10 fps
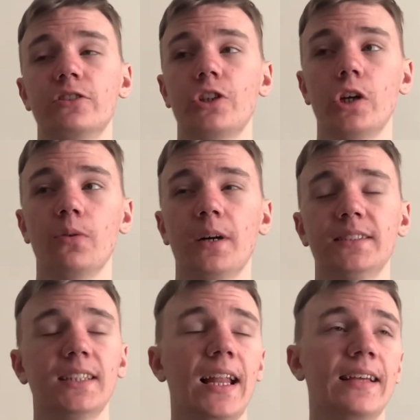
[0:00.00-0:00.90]

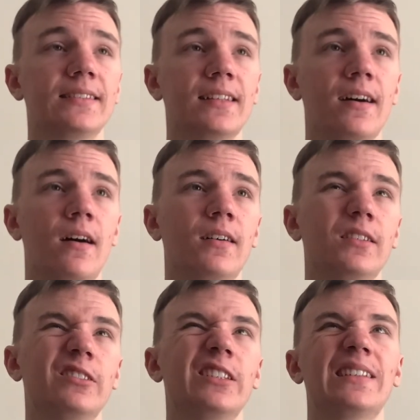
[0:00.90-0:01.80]
2-1 to Leicester.
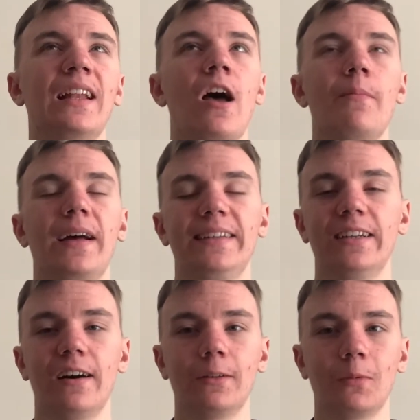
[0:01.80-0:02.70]
Oh, I don't know, Man
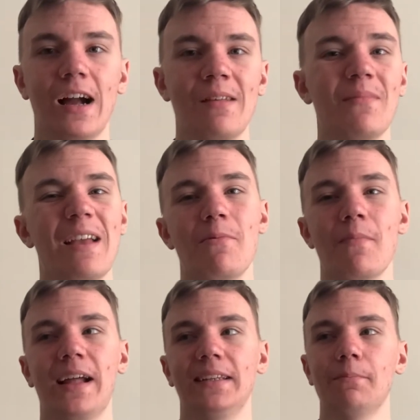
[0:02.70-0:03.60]
United away. Maybe
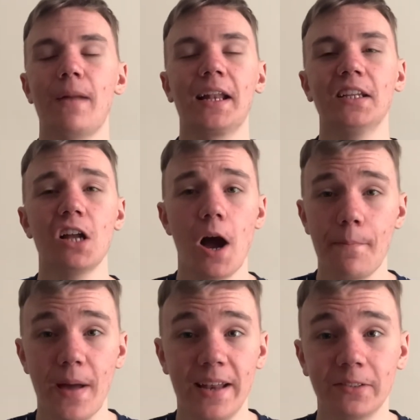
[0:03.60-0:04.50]
Man
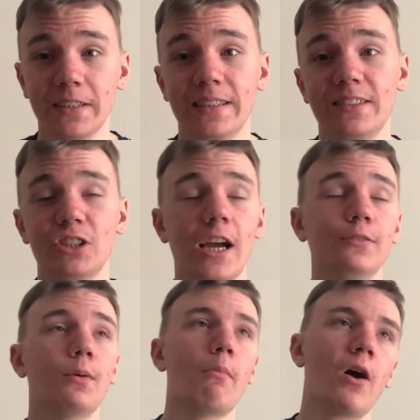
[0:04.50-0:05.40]
United penalties.
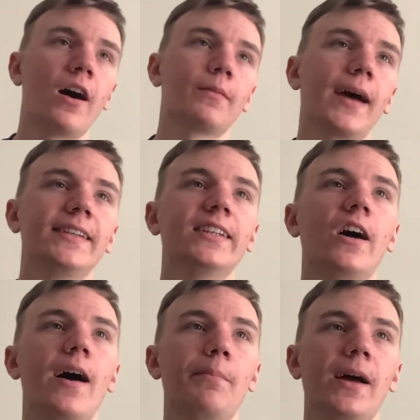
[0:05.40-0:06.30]
Changed my mind. Man
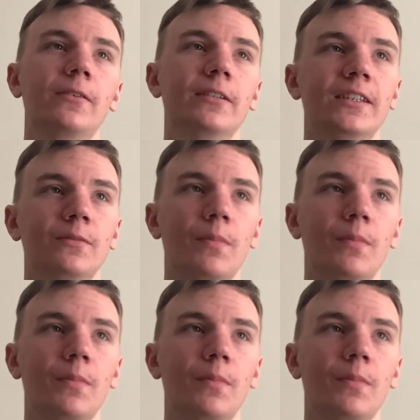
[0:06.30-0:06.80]
United penalties.